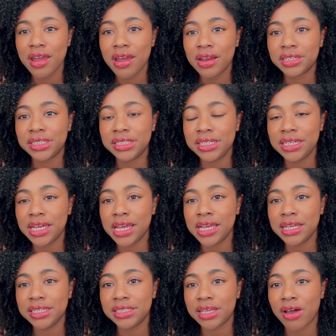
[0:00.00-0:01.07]
she
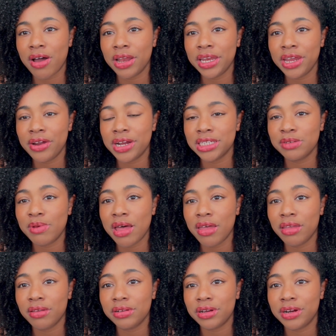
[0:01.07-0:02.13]
is on here as
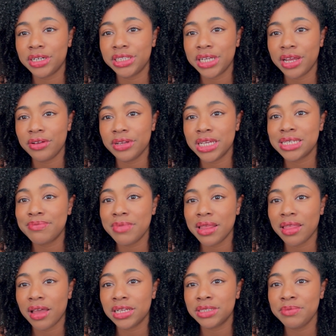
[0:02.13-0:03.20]
well, her channel is
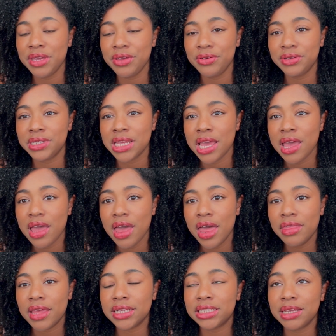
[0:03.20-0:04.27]
Midlux Muse,
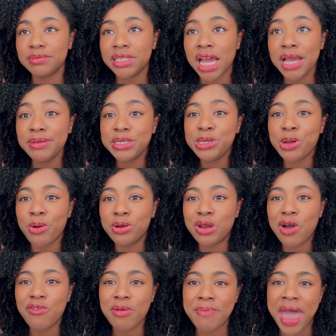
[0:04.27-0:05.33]
that sometimes you don't
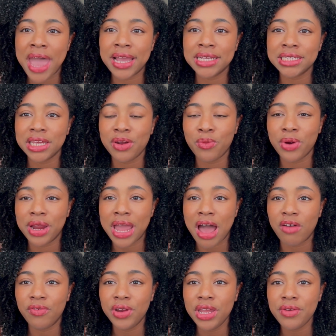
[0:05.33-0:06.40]
know if a bag is going to work
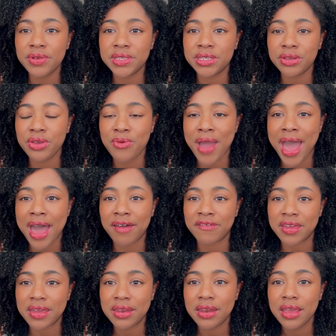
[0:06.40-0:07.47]
out for you until you have
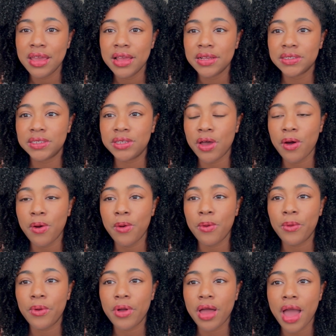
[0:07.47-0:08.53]
it.
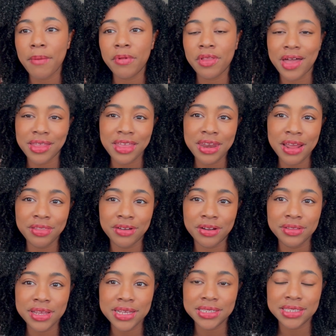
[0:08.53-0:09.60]
So I'm glad that I
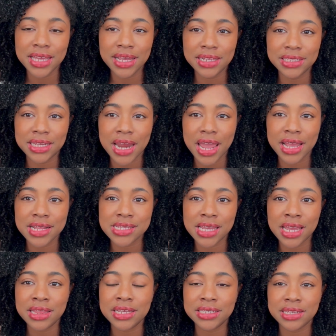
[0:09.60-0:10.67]
learned these things and I can
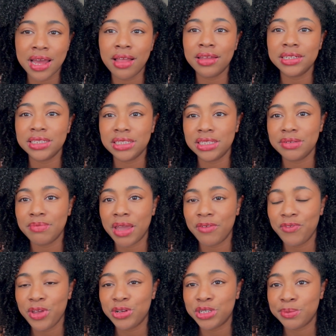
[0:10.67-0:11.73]
take this knowledge into my
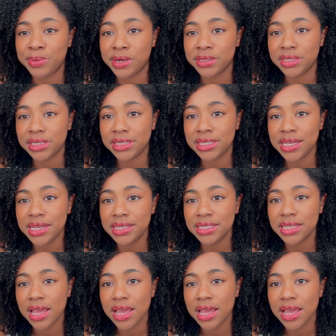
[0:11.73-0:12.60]
future purchases.